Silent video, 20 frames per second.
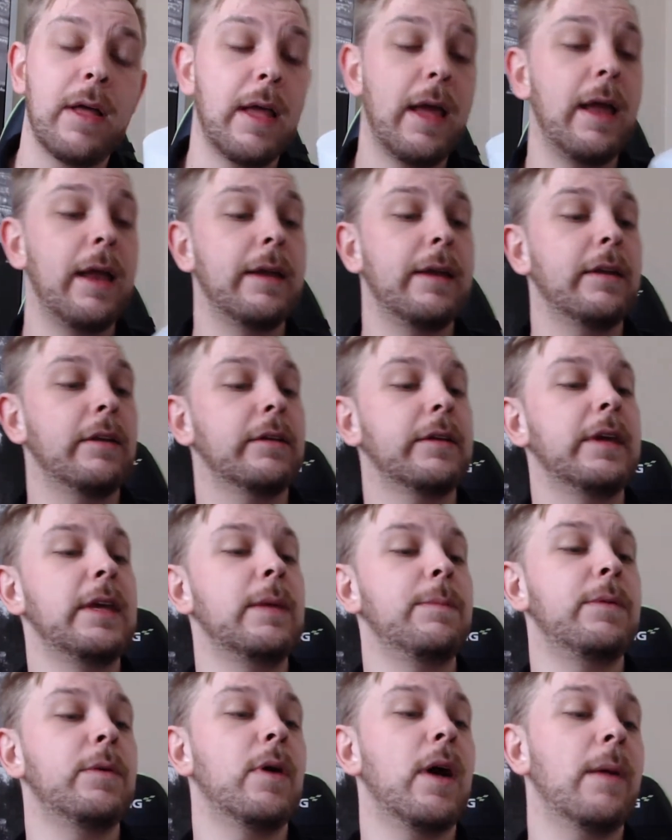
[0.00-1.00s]
and it'll
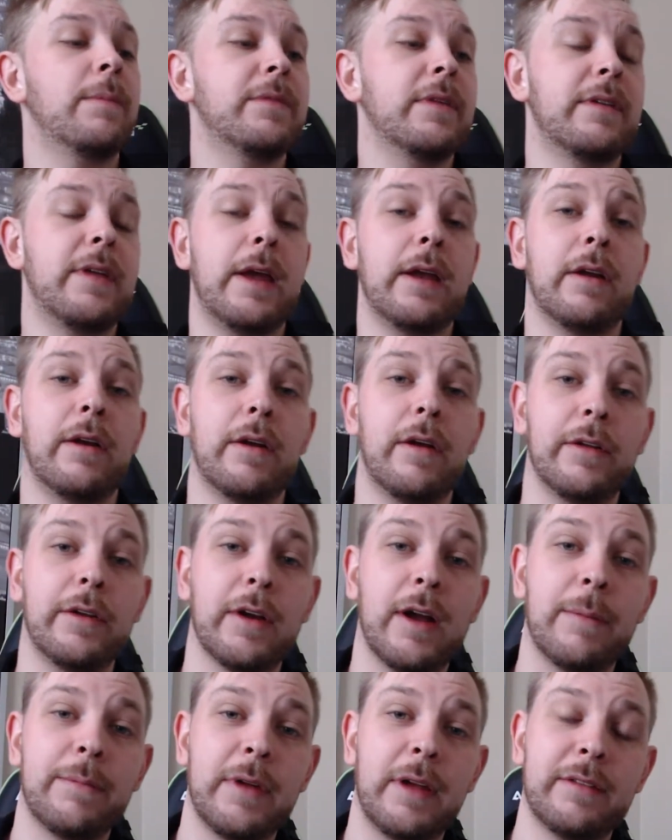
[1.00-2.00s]
keep you up to date on all
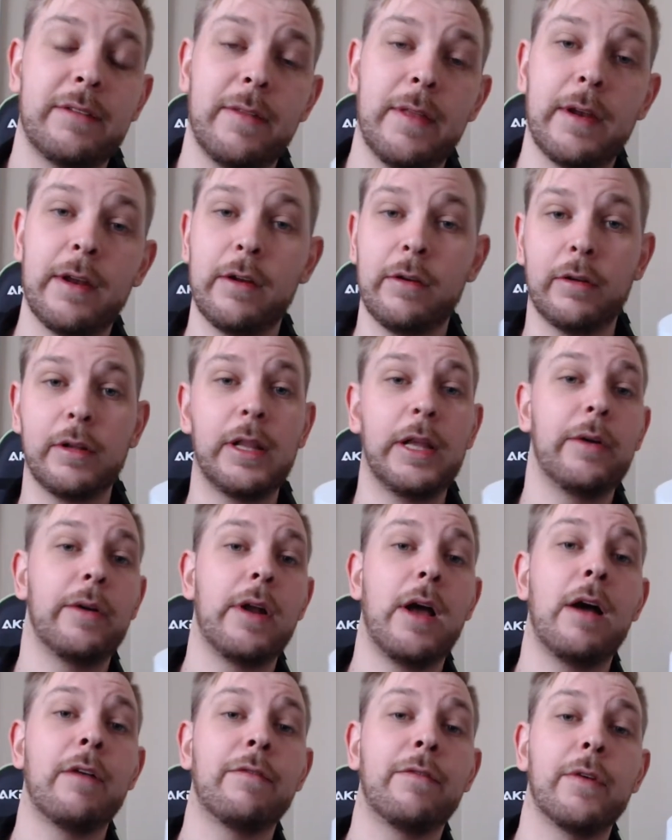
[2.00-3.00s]
your updates, and then it'll clear
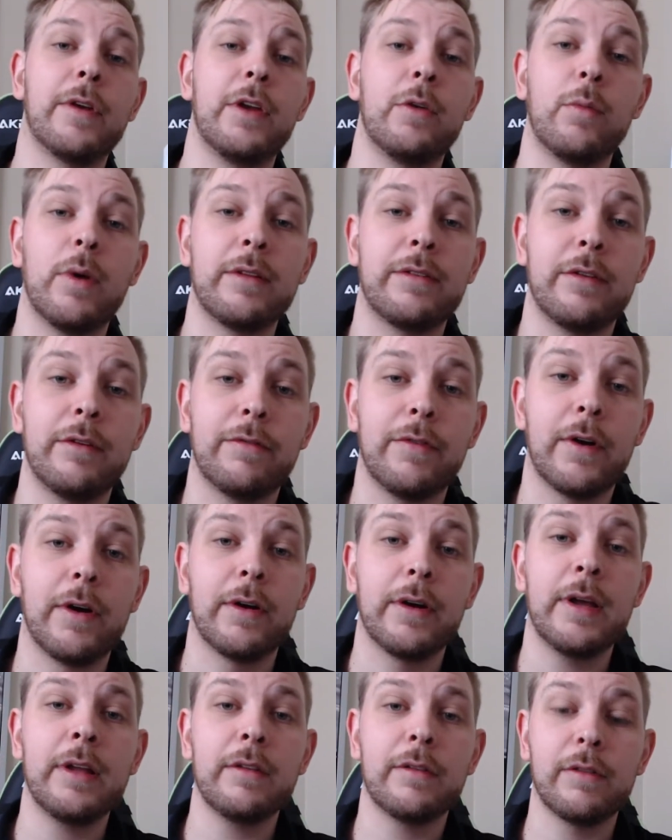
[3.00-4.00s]
it off for you once you've
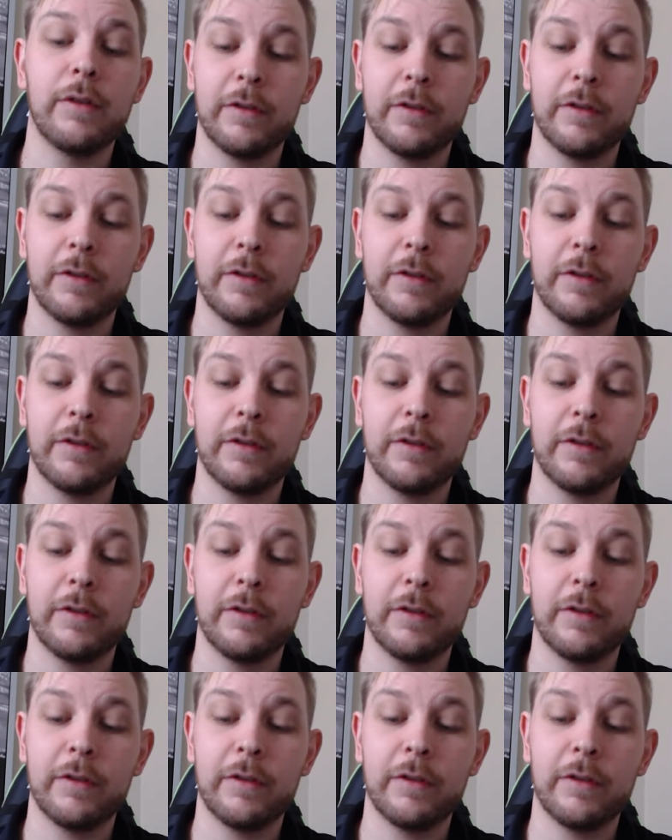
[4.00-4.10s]
heard it.